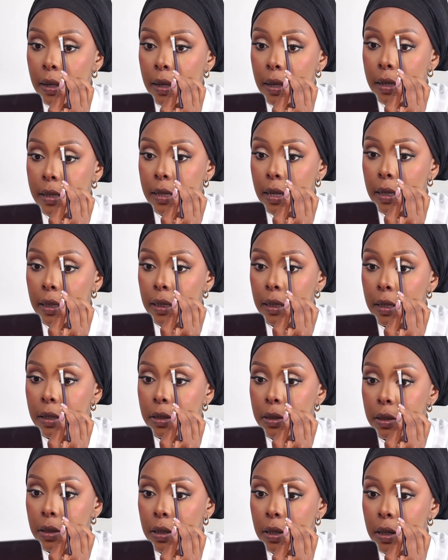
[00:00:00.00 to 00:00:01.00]
As I
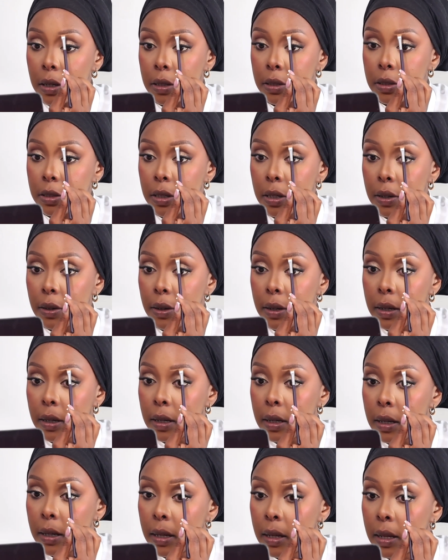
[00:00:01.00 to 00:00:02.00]
get to the arch
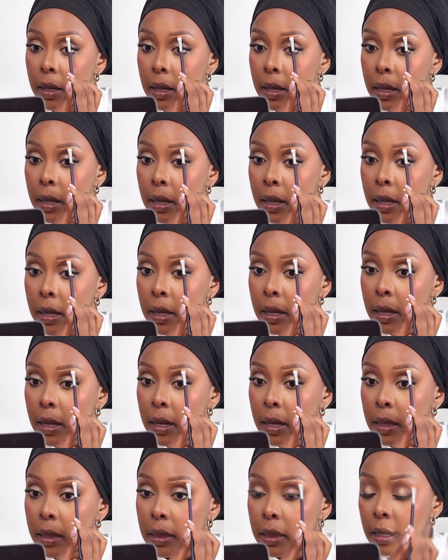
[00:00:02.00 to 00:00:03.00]
area,
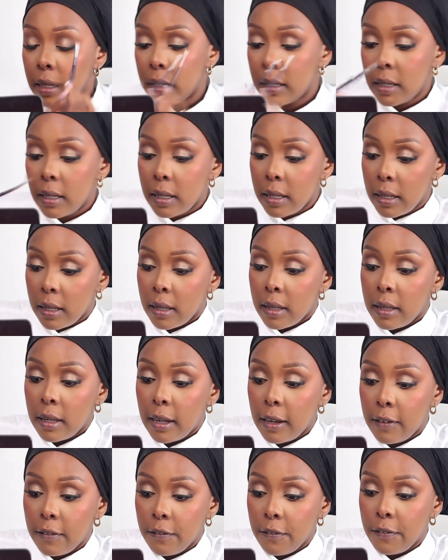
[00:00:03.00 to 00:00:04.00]
I then
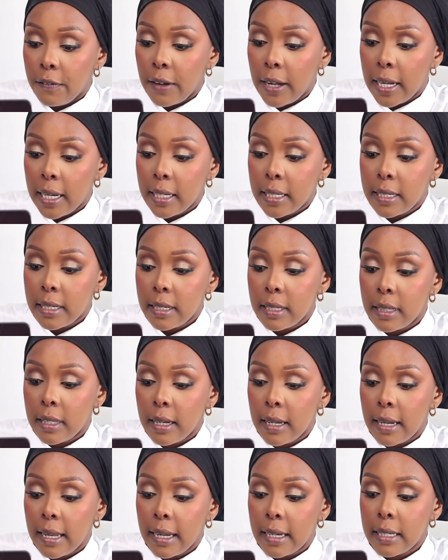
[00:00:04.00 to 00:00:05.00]
invite
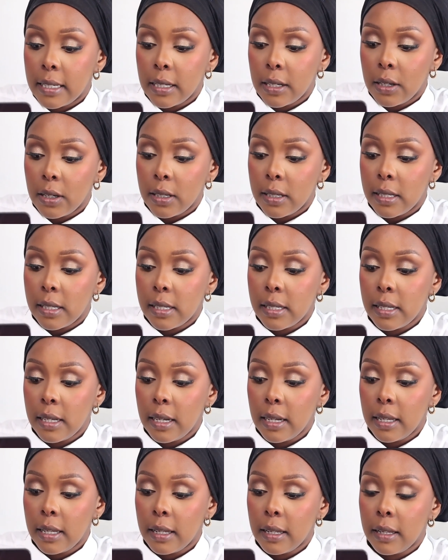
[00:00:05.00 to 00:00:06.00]
the lighter
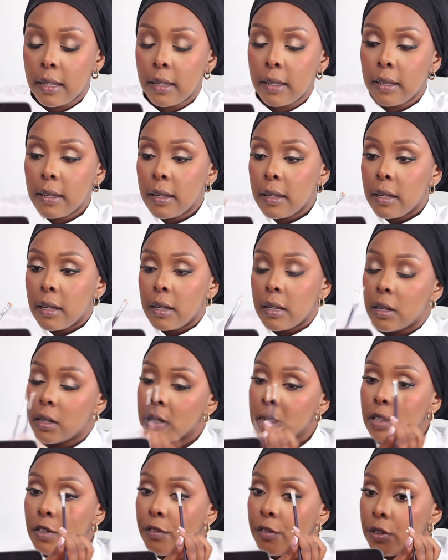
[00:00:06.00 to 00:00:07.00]
concealer
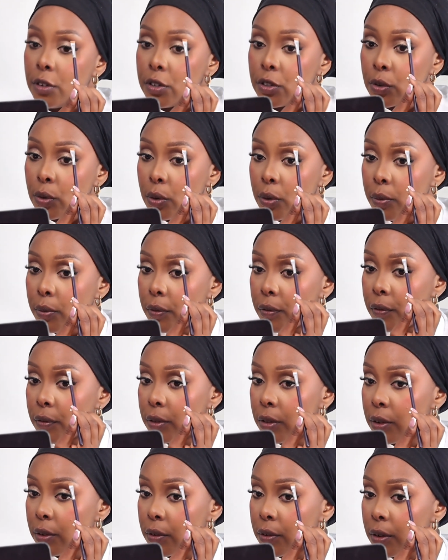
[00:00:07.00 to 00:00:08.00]
to finish
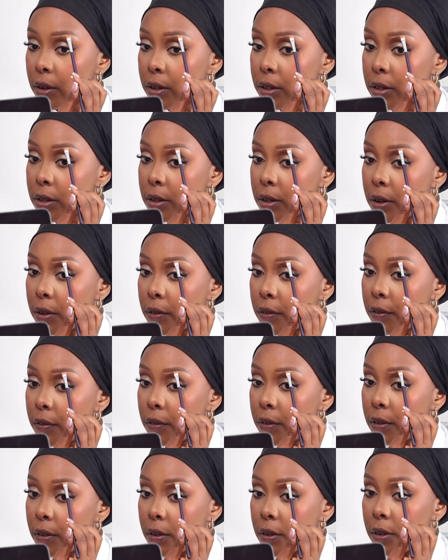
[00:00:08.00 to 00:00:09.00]
off the rest
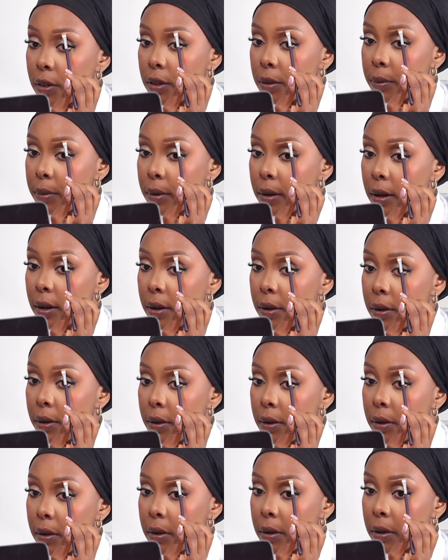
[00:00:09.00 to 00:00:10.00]
of the
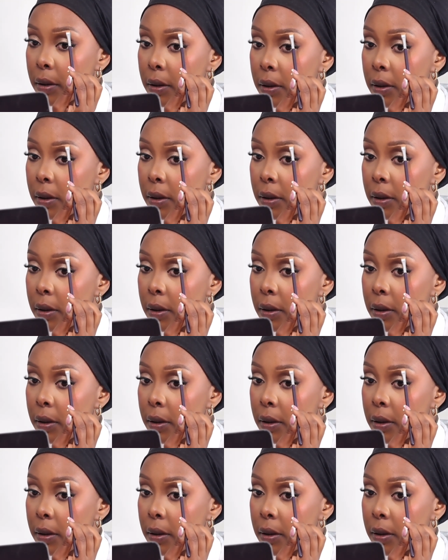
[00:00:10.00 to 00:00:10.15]
brow.